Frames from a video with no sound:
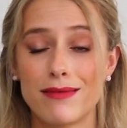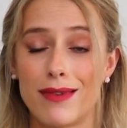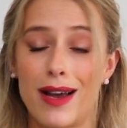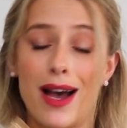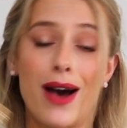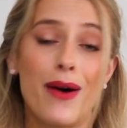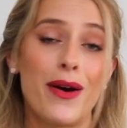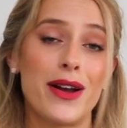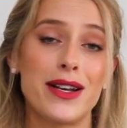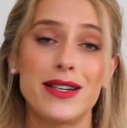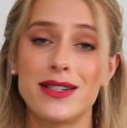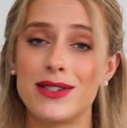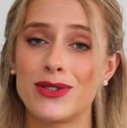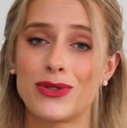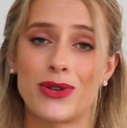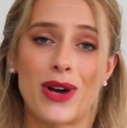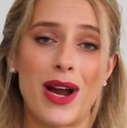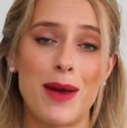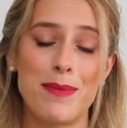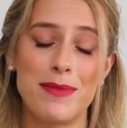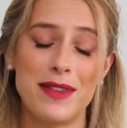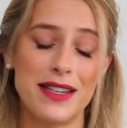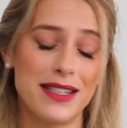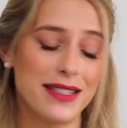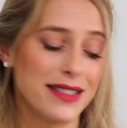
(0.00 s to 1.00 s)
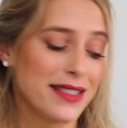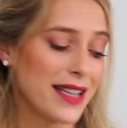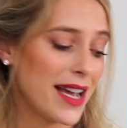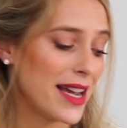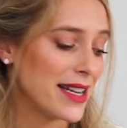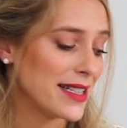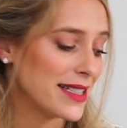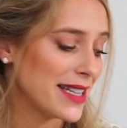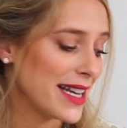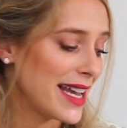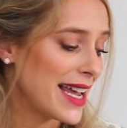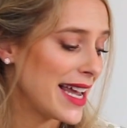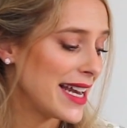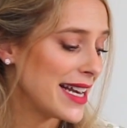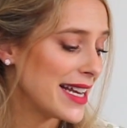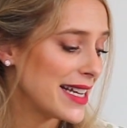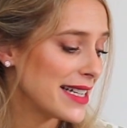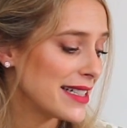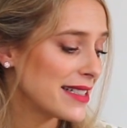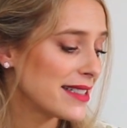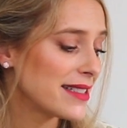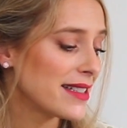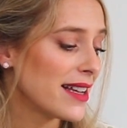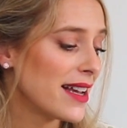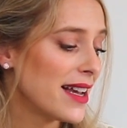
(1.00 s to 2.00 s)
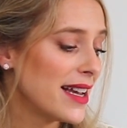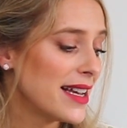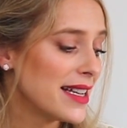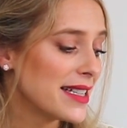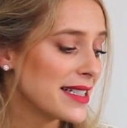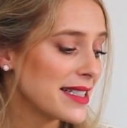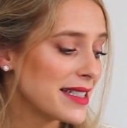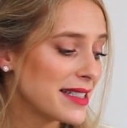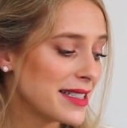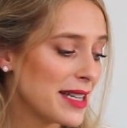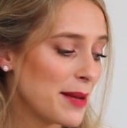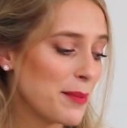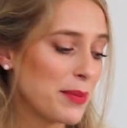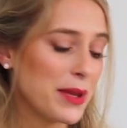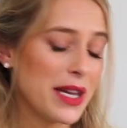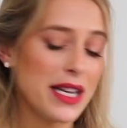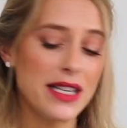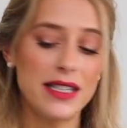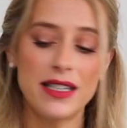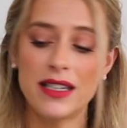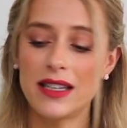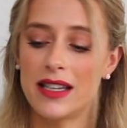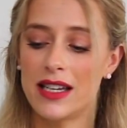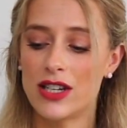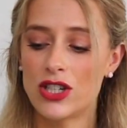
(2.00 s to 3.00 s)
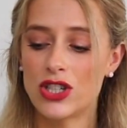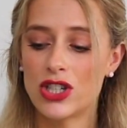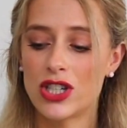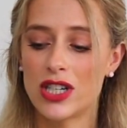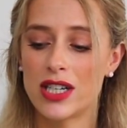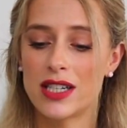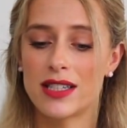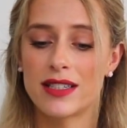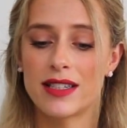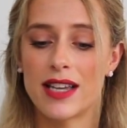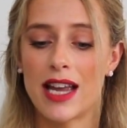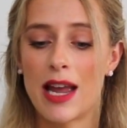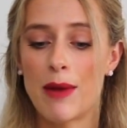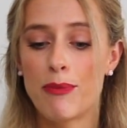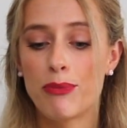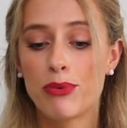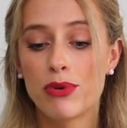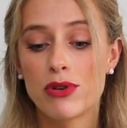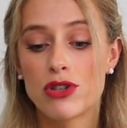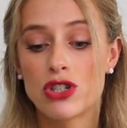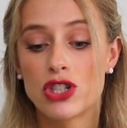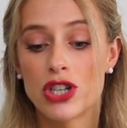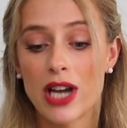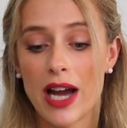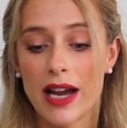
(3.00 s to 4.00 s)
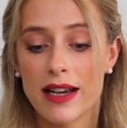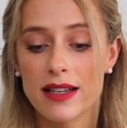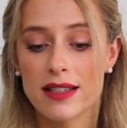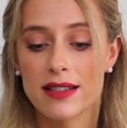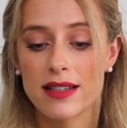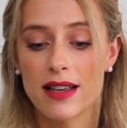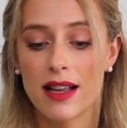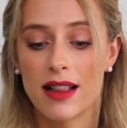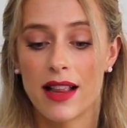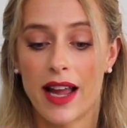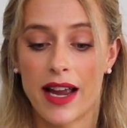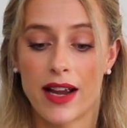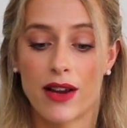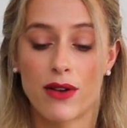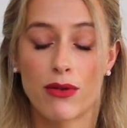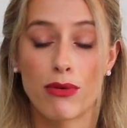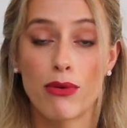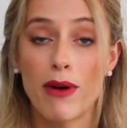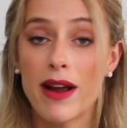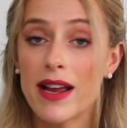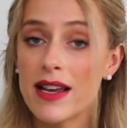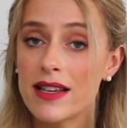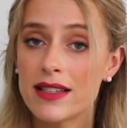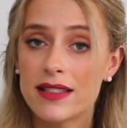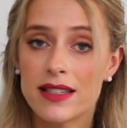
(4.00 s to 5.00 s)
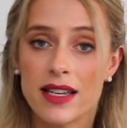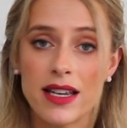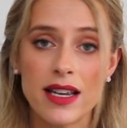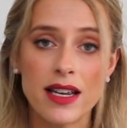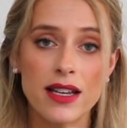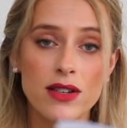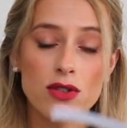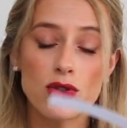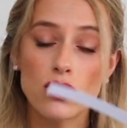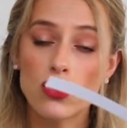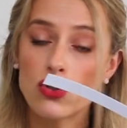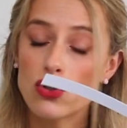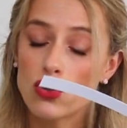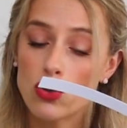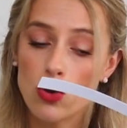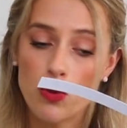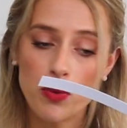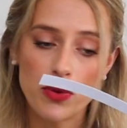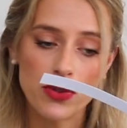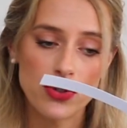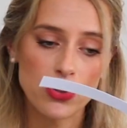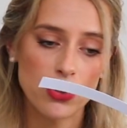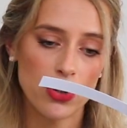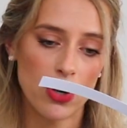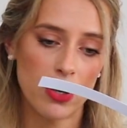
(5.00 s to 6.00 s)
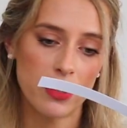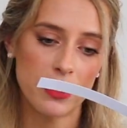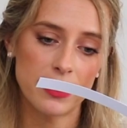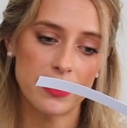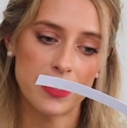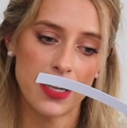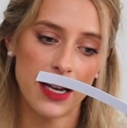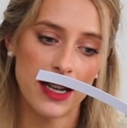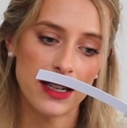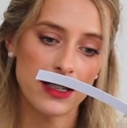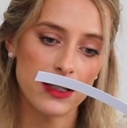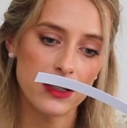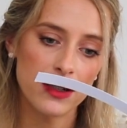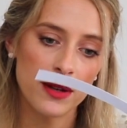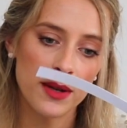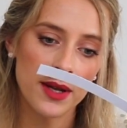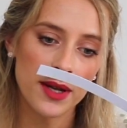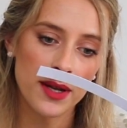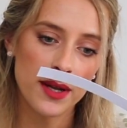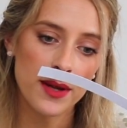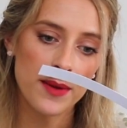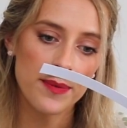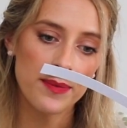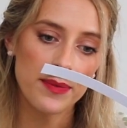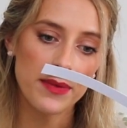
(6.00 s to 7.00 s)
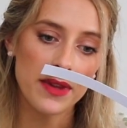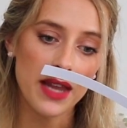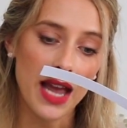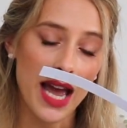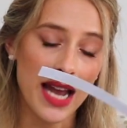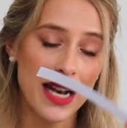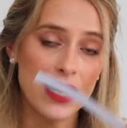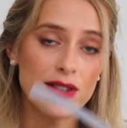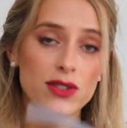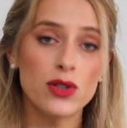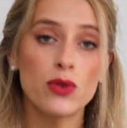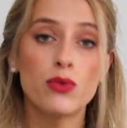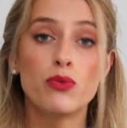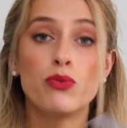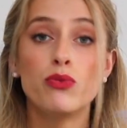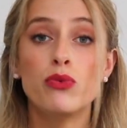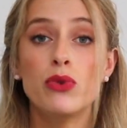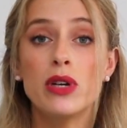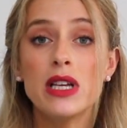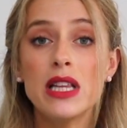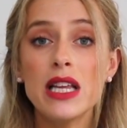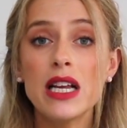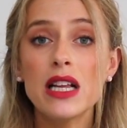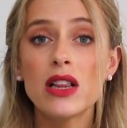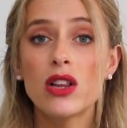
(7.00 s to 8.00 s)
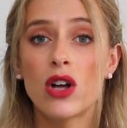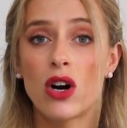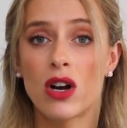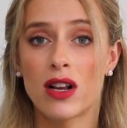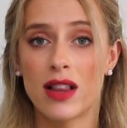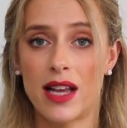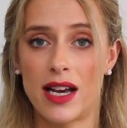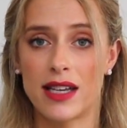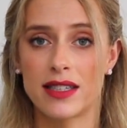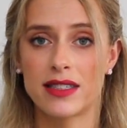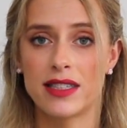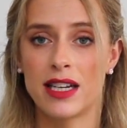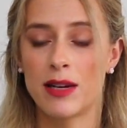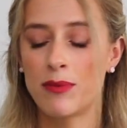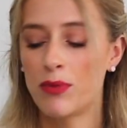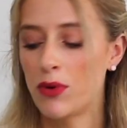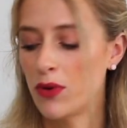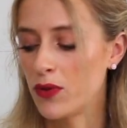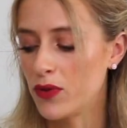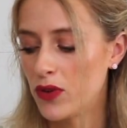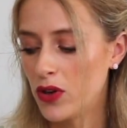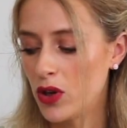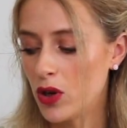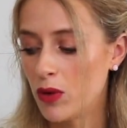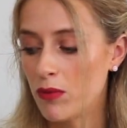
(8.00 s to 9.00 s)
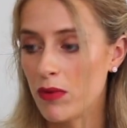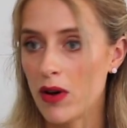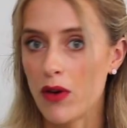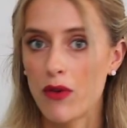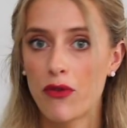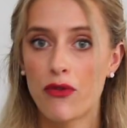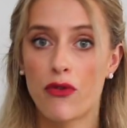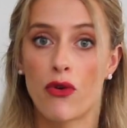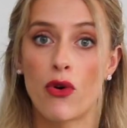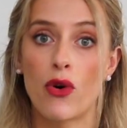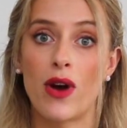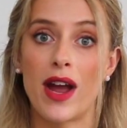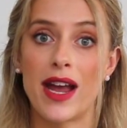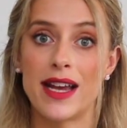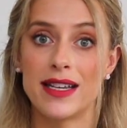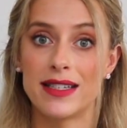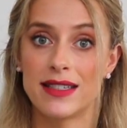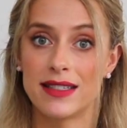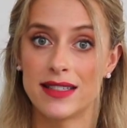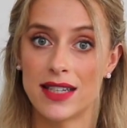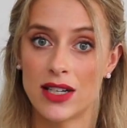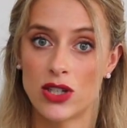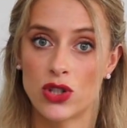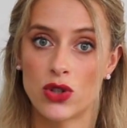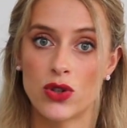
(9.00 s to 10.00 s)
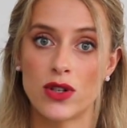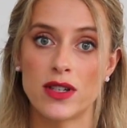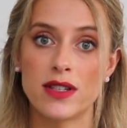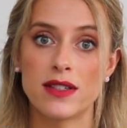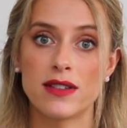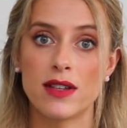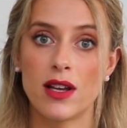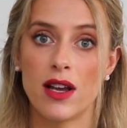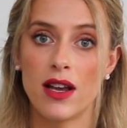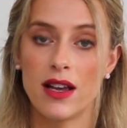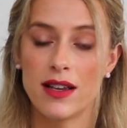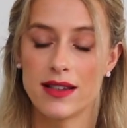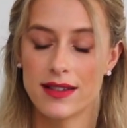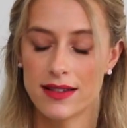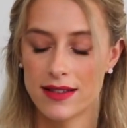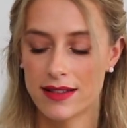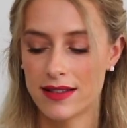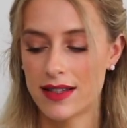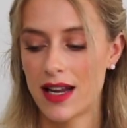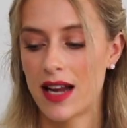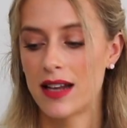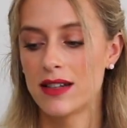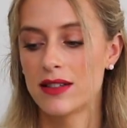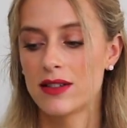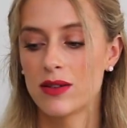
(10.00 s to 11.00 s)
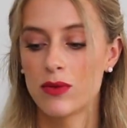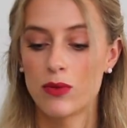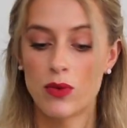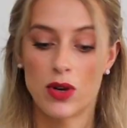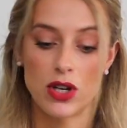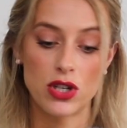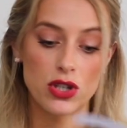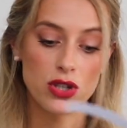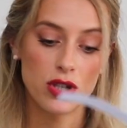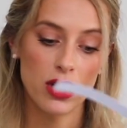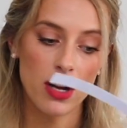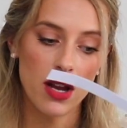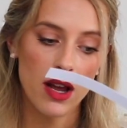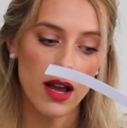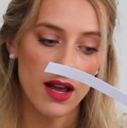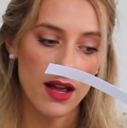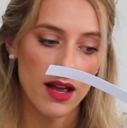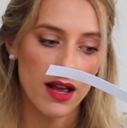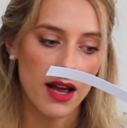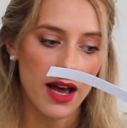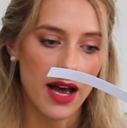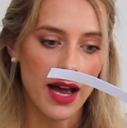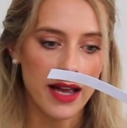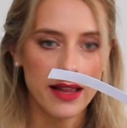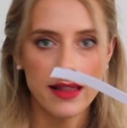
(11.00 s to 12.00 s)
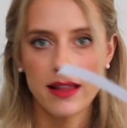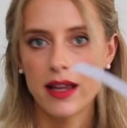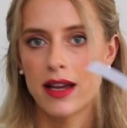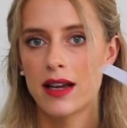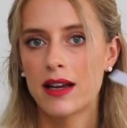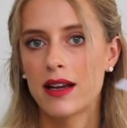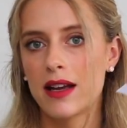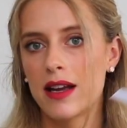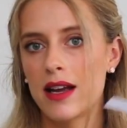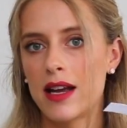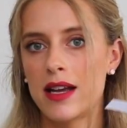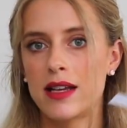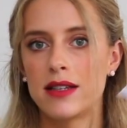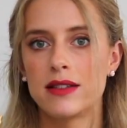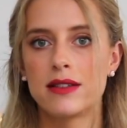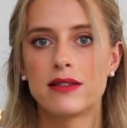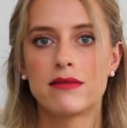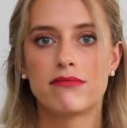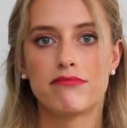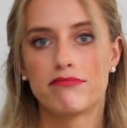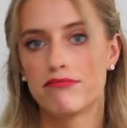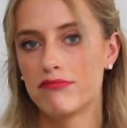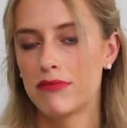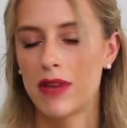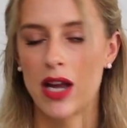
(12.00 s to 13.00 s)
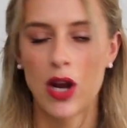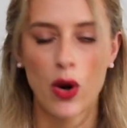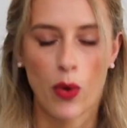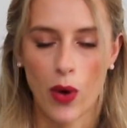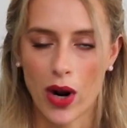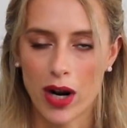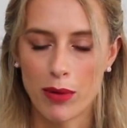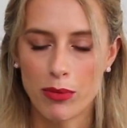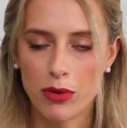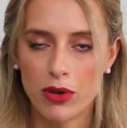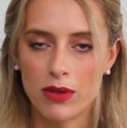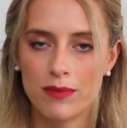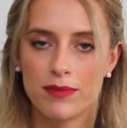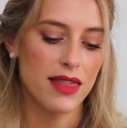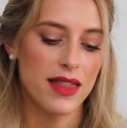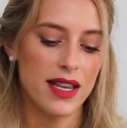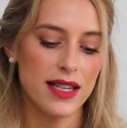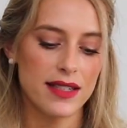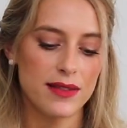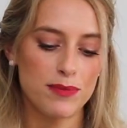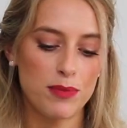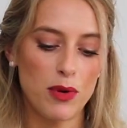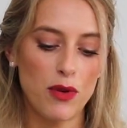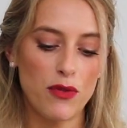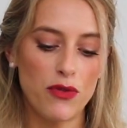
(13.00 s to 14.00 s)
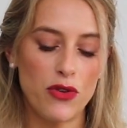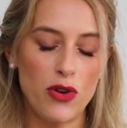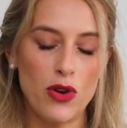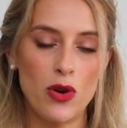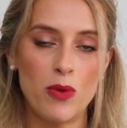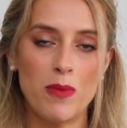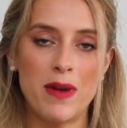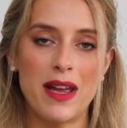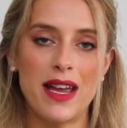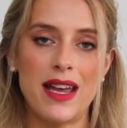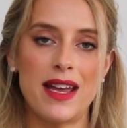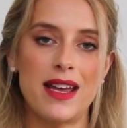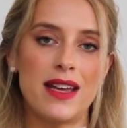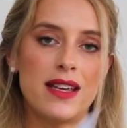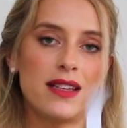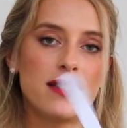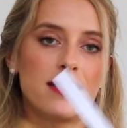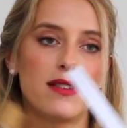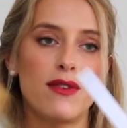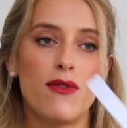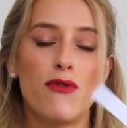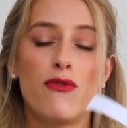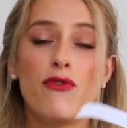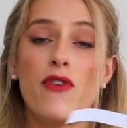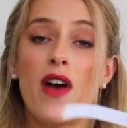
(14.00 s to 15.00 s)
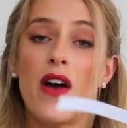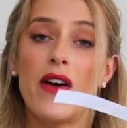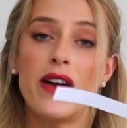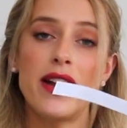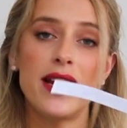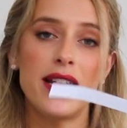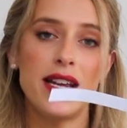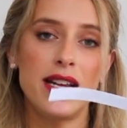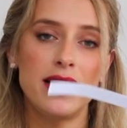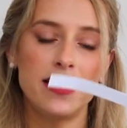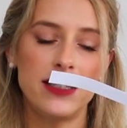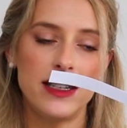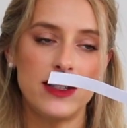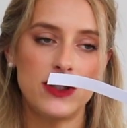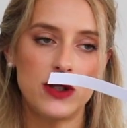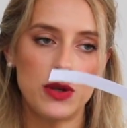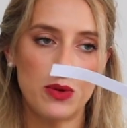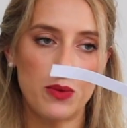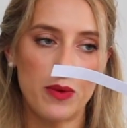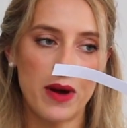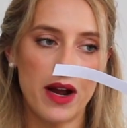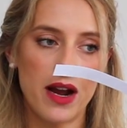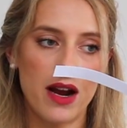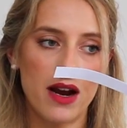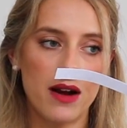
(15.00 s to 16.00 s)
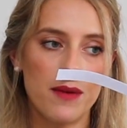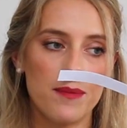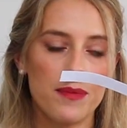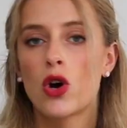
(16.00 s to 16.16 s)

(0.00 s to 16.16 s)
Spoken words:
how I describe this scent. It is simply delicious. It projects like crazy, super strong scent, and it's a really long-lasting perfume for a citrus scent, which I think is incredible. This perfume is very easy to wear,